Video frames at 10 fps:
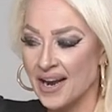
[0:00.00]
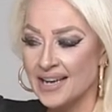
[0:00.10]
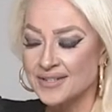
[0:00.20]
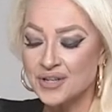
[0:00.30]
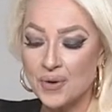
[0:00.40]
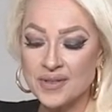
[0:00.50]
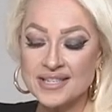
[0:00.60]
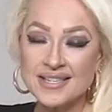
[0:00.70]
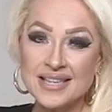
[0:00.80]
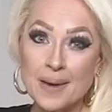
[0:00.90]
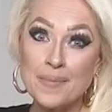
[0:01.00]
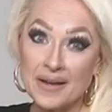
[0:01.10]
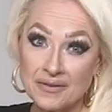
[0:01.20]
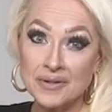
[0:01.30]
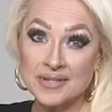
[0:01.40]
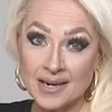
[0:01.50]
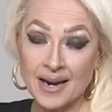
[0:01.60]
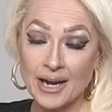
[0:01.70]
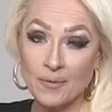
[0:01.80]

So this is a big Thursday night.